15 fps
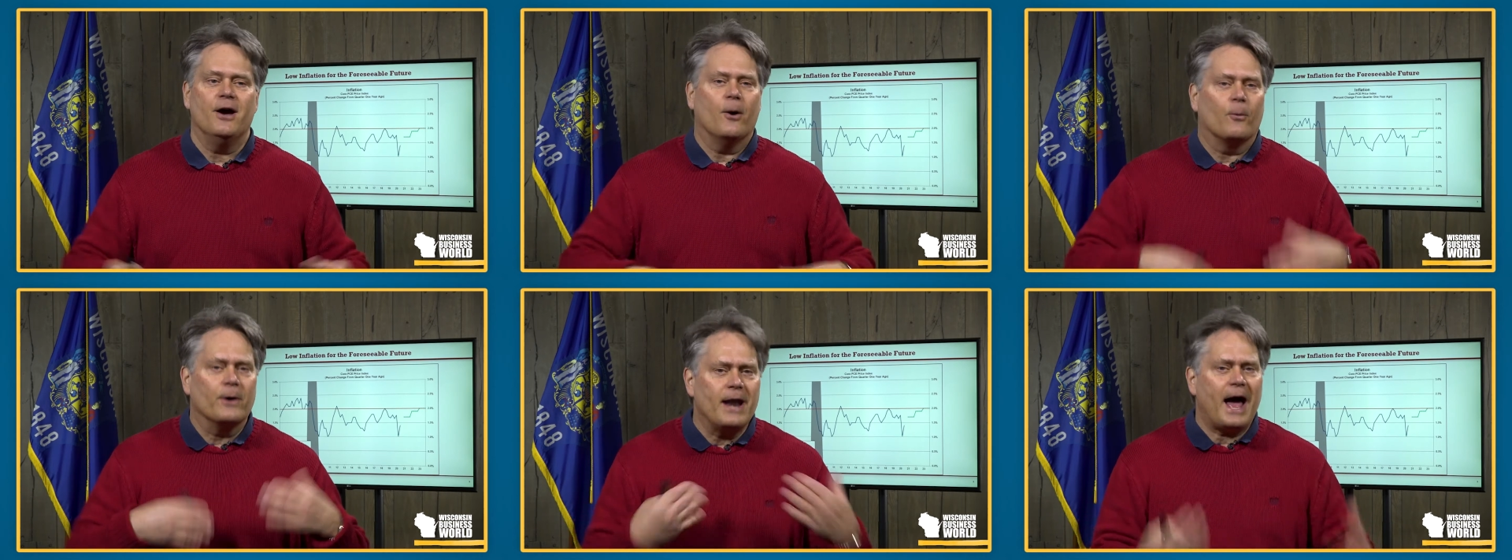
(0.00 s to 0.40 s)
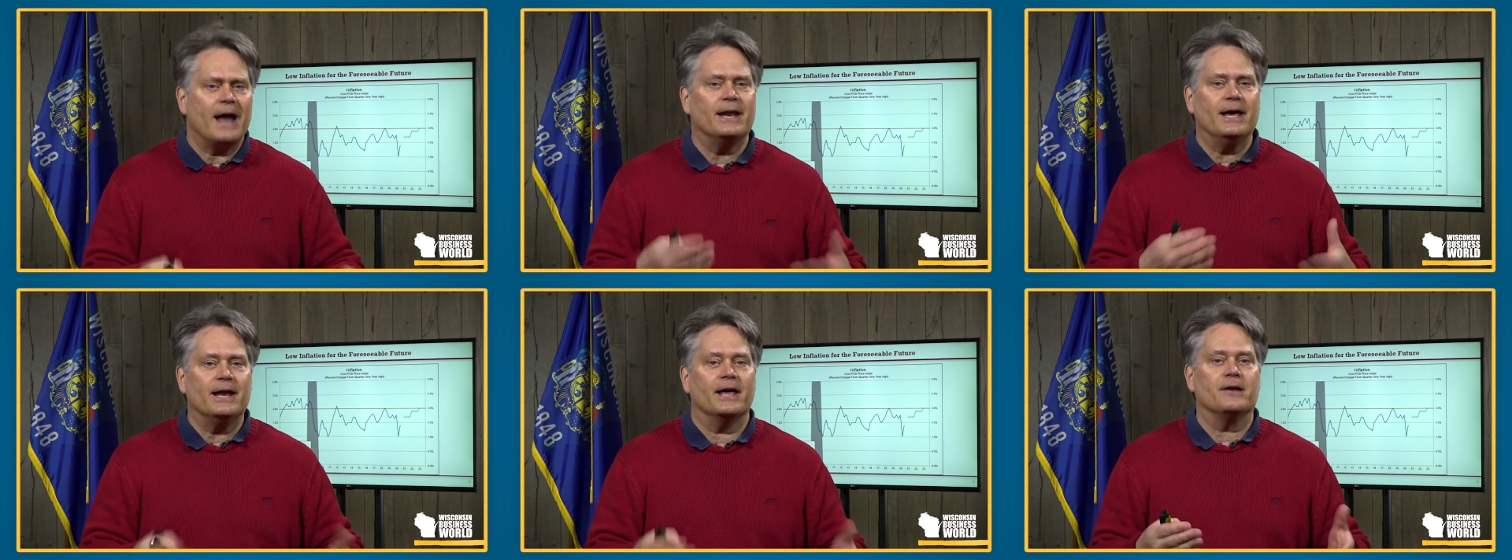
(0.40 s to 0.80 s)
we're not
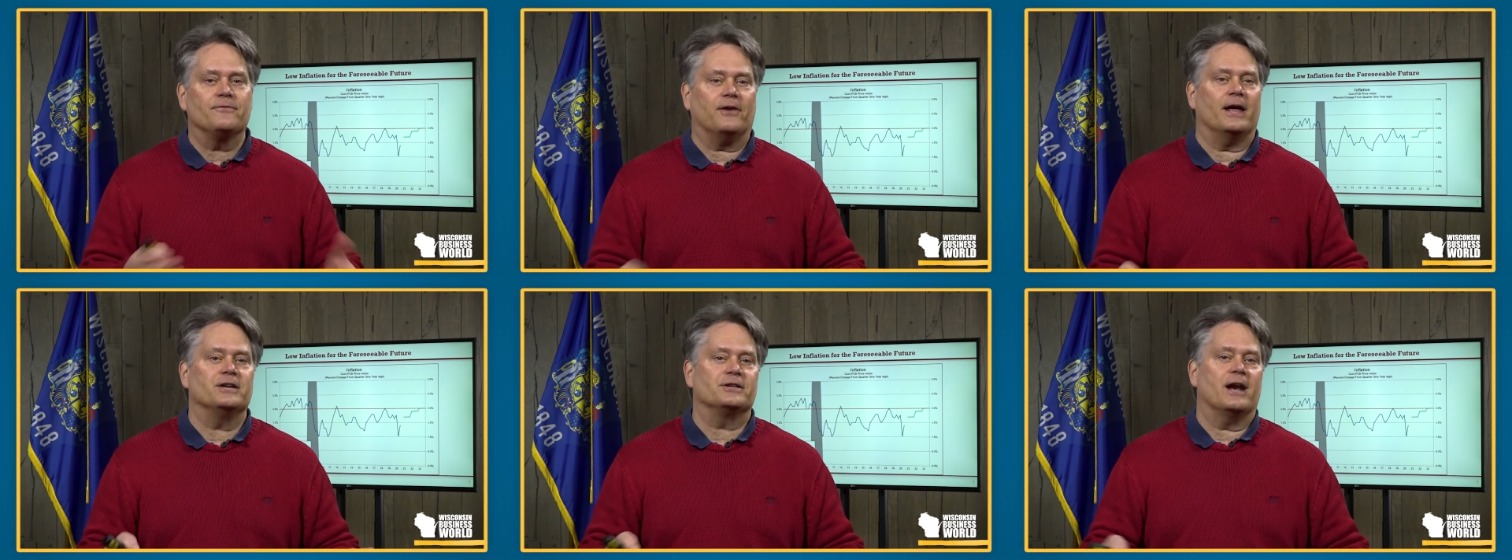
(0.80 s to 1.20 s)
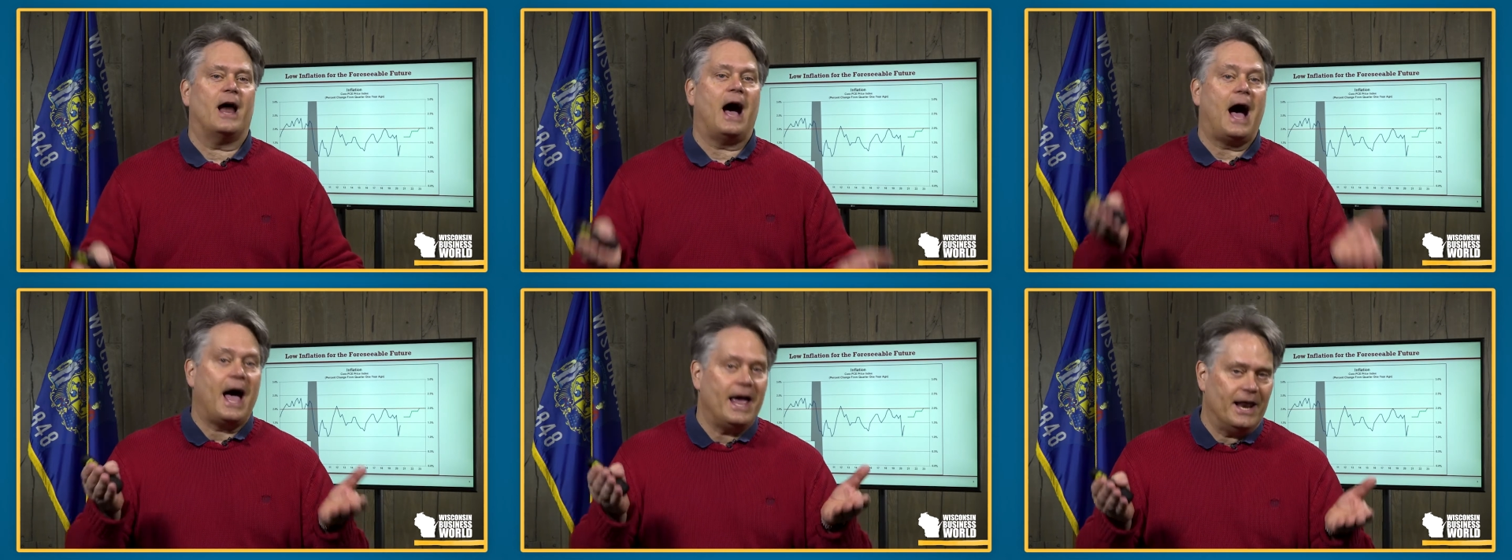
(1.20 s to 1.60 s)
getting inflation
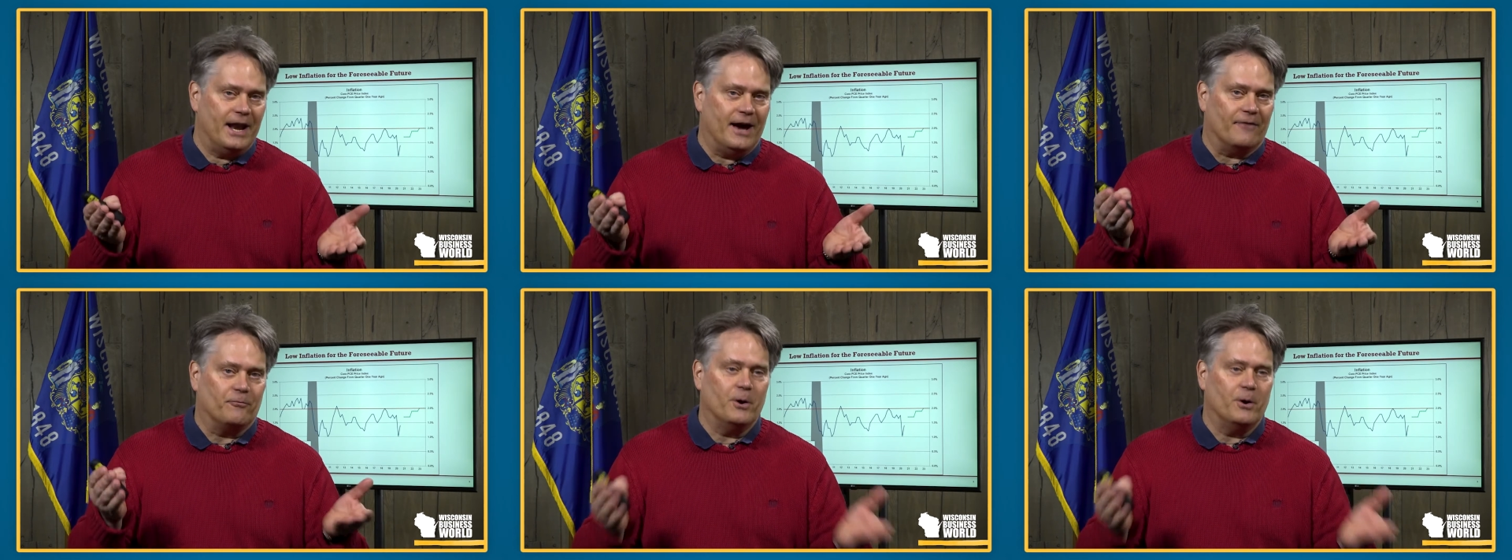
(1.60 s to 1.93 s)
high enough.